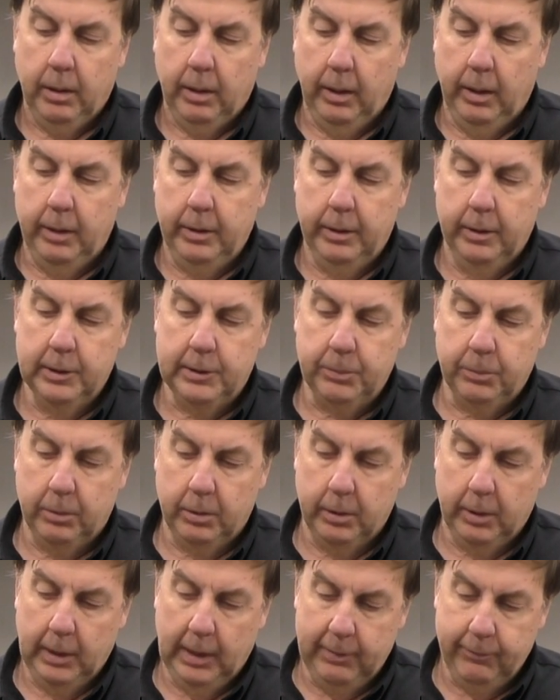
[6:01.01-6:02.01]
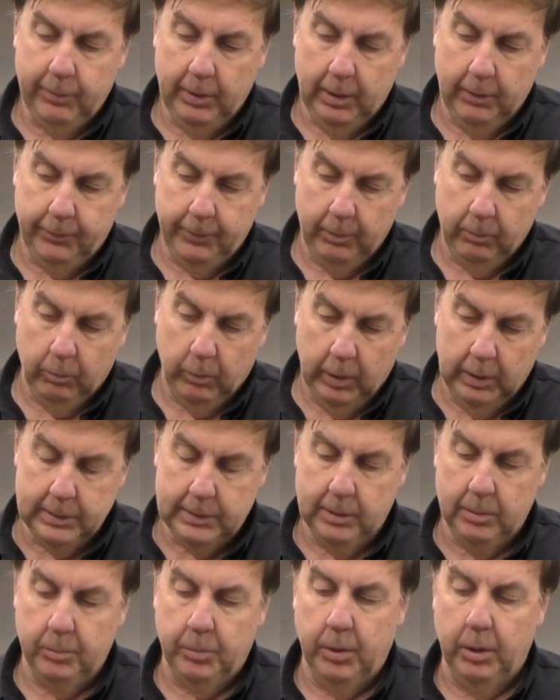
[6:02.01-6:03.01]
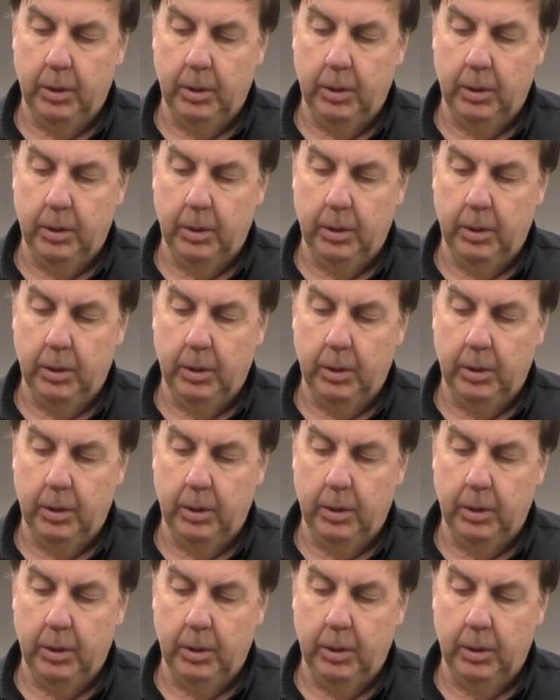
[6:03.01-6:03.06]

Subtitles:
And this one, even if it wasn't